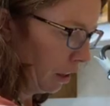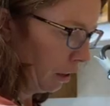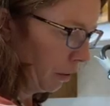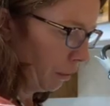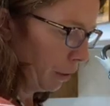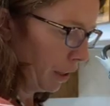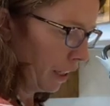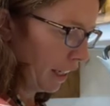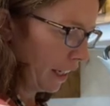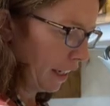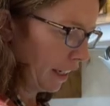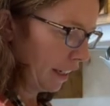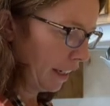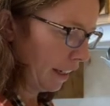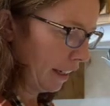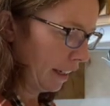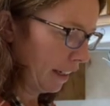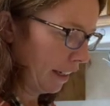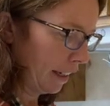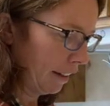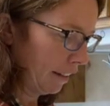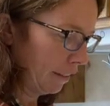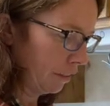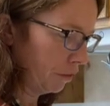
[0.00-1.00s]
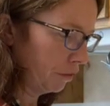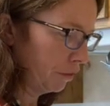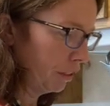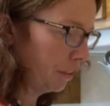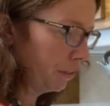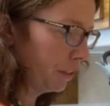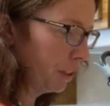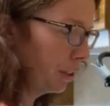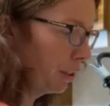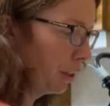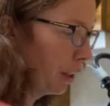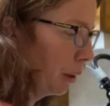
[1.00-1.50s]
We have
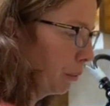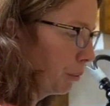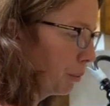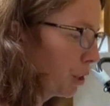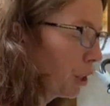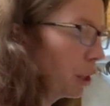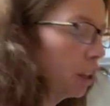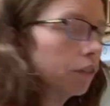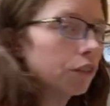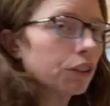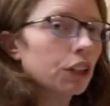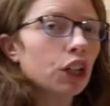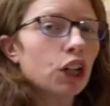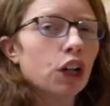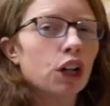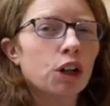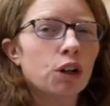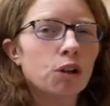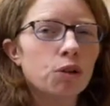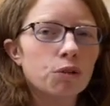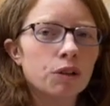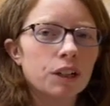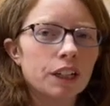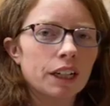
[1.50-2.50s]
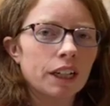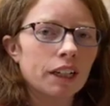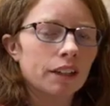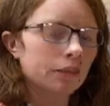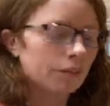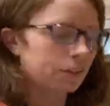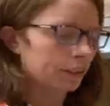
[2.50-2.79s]
50 grams of coconut